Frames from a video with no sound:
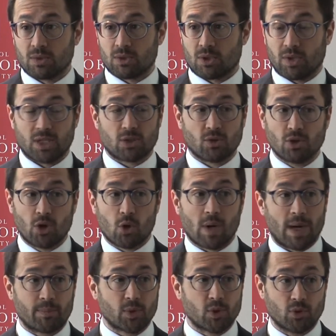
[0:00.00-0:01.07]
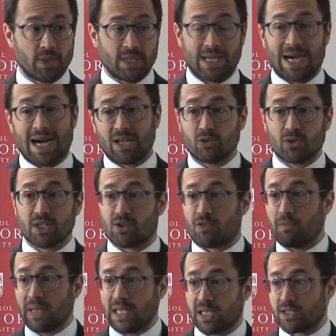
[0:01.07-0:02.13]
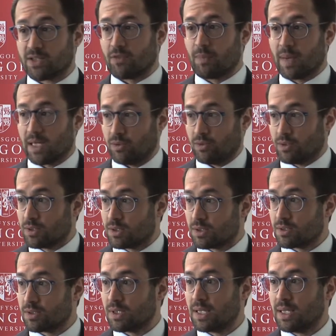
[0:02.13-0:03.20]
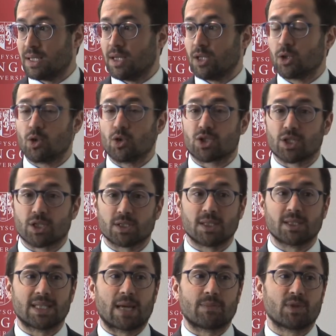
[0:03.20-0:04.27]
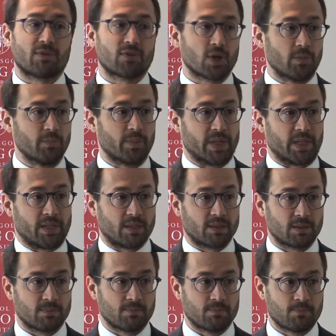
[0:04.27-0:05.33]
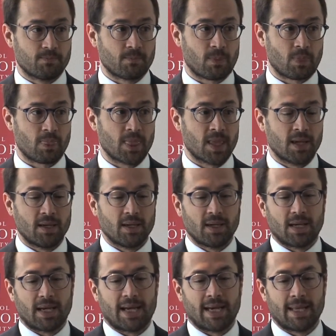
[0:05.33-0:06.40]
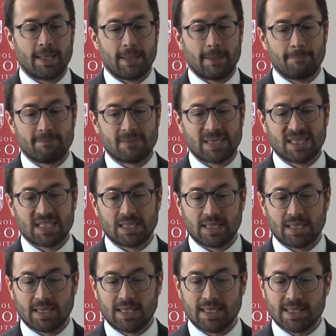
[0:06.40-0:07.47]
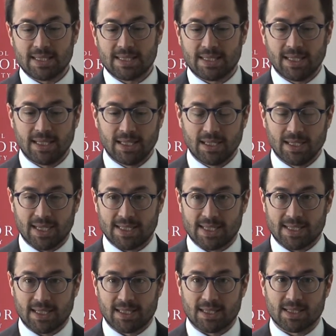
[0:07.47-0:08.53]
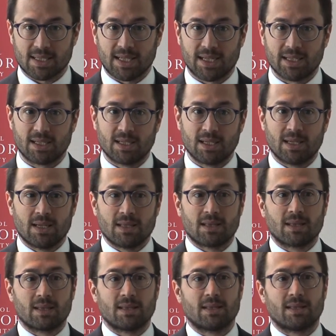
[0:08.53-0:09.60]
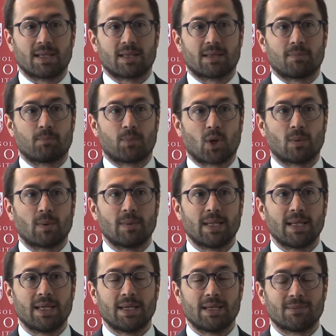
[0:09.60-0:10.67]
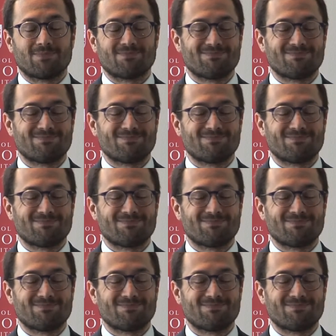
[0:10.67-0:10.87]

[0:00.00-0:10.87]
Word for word: So this could go up to the hundreds of millions of pounds to certain types of companies. And this is seen as a set aside that probably